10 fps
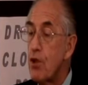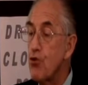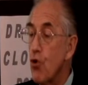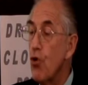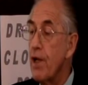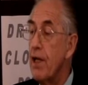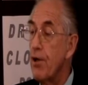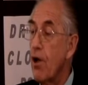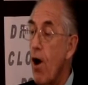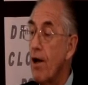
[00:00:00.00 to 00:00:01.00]
draw near
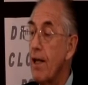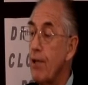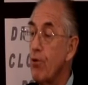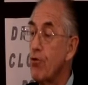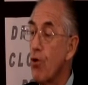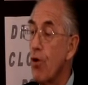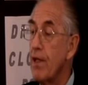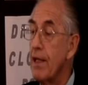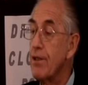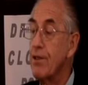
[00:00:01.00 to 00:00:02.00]
to God and he will draw
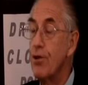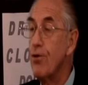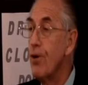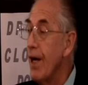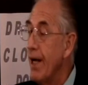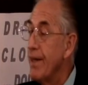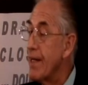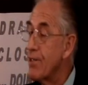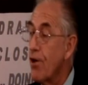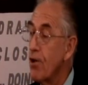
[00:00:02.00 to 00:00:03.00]
near to you.
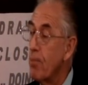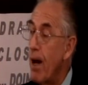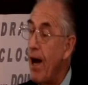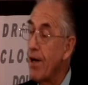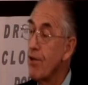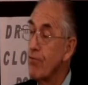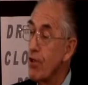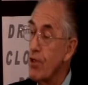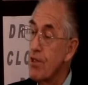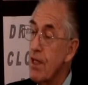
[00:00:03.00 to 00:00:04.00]
That's only a part of the
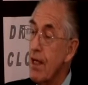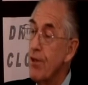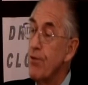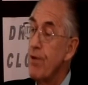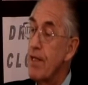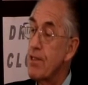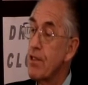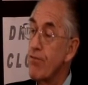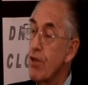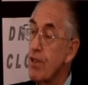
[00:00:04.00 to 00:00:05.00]
verse. The rest
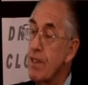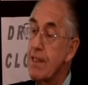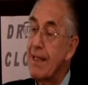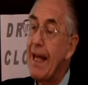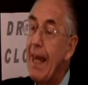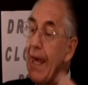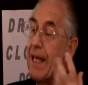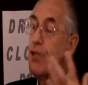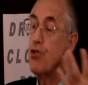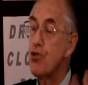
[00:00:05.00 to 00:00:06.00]
of the verse is
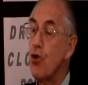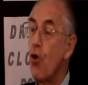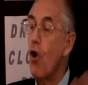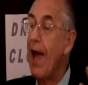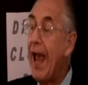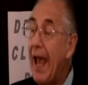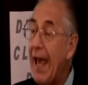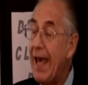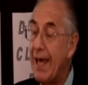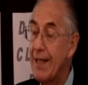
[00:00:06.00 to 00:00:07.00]
cleanse your
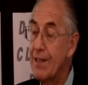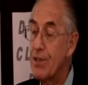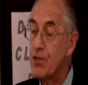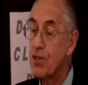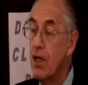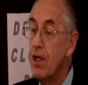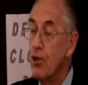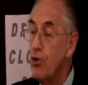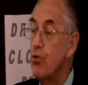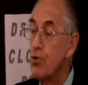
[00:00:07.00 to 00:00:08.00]
hands,
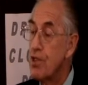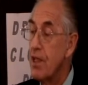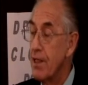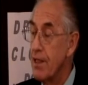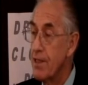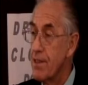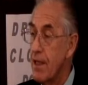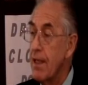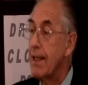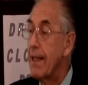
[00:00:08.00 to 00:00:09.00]
you sinners.
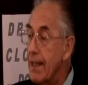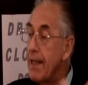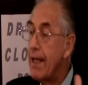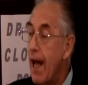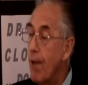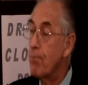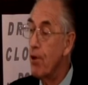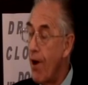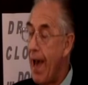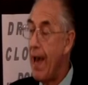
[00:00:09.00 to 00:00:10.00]
Clean up
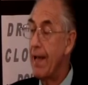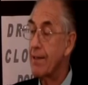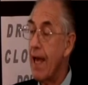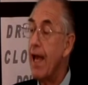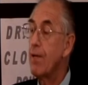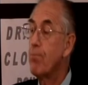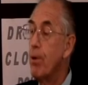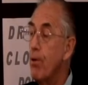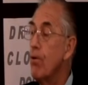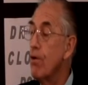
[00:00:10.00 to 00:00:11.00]
your act and
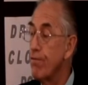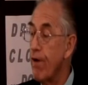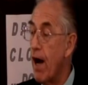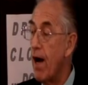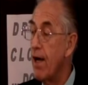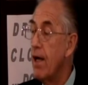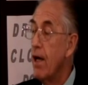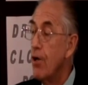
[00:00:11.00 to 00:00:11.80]
purify